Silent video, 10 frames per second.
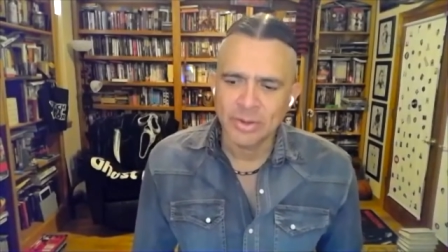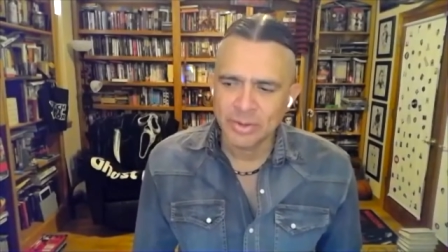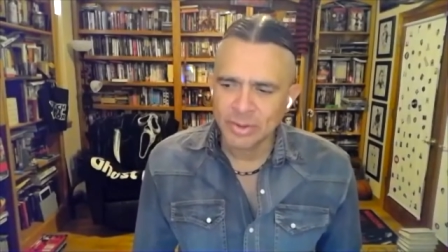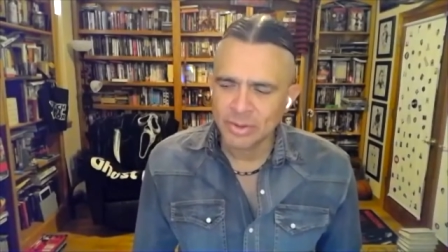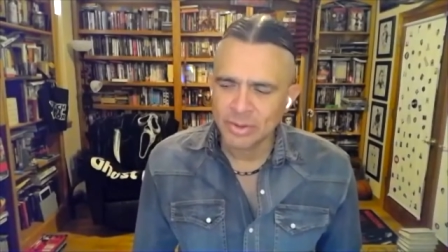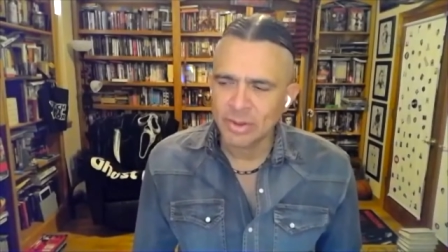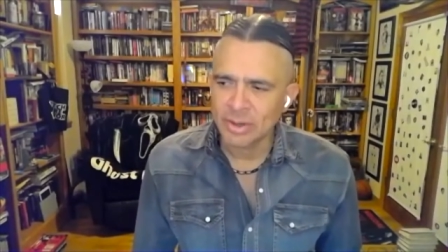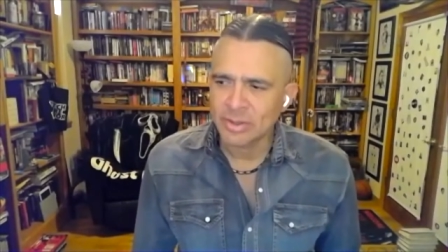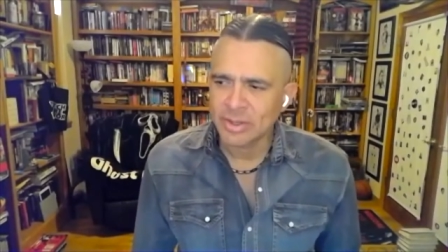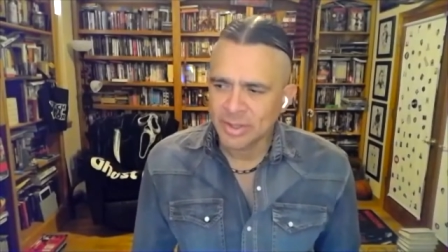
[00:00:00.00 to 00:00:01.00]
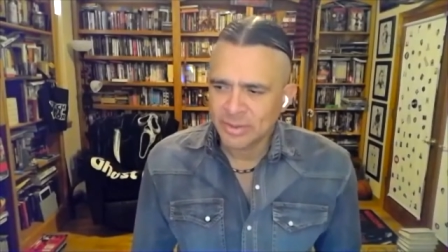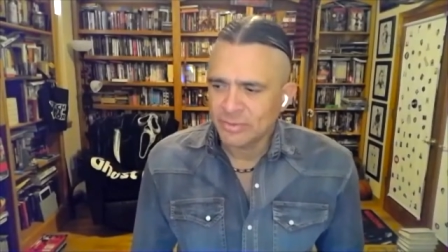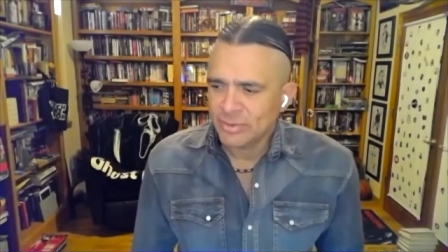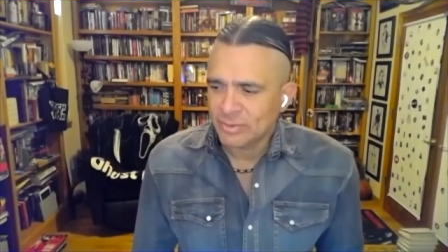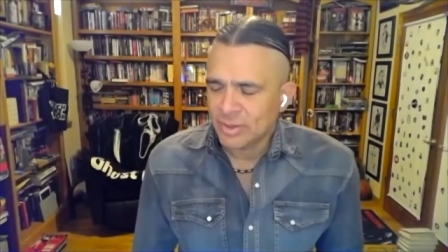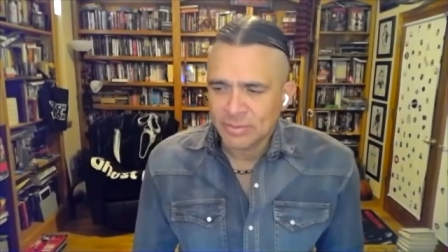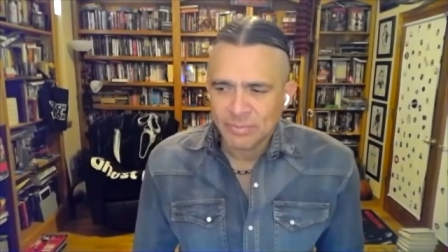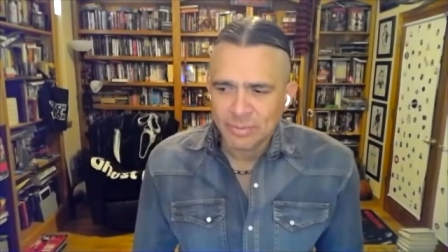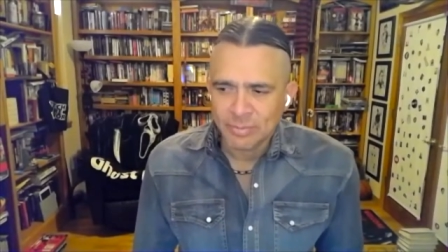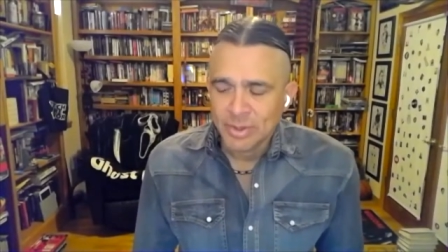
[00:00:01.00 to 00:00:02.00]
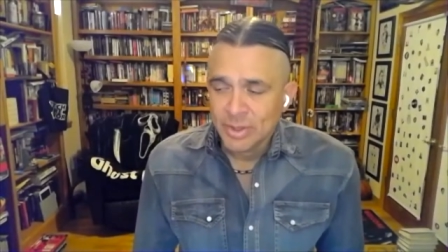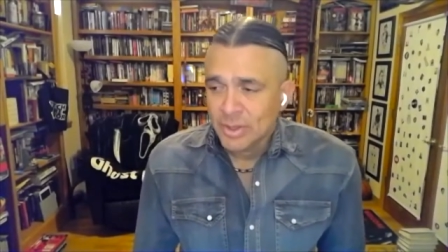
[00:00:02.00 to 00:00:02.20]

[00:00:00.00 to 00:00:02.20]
Her arc is she's gone from